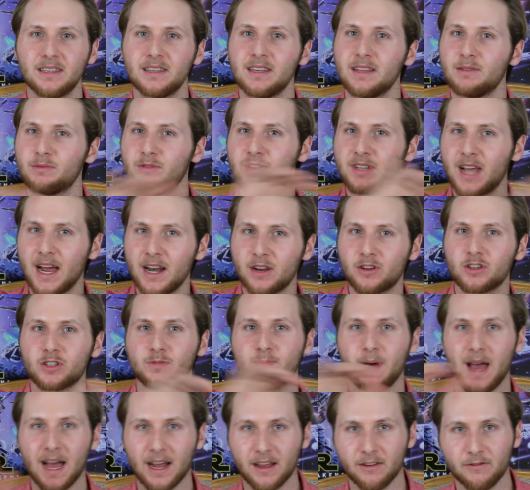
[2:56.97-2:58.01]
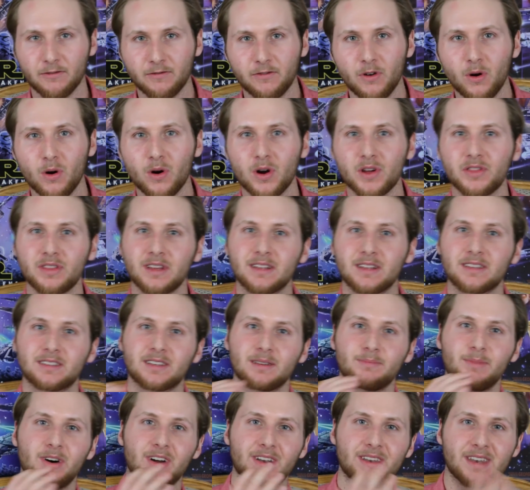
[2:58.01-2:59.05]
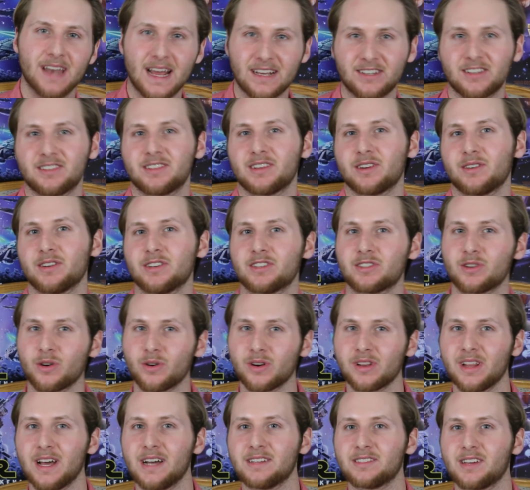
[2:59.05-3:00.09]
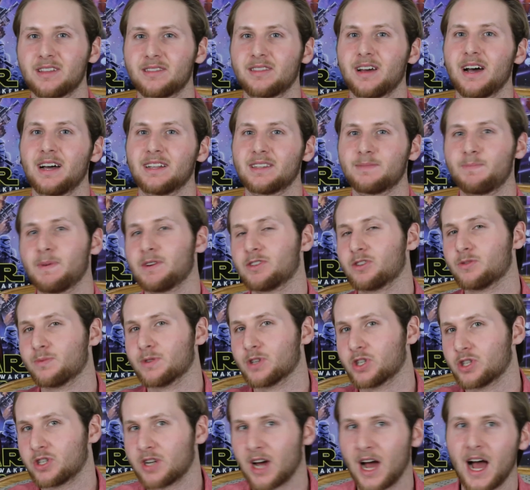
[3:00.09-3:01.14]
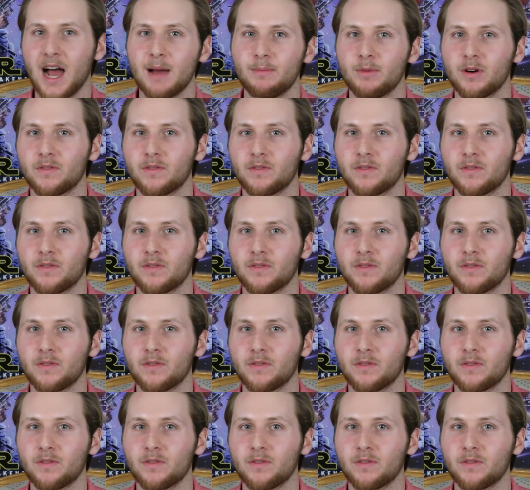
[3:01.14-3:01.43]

It was kind of goes back and forth, and some unnecessary storylines. I thought spent too much time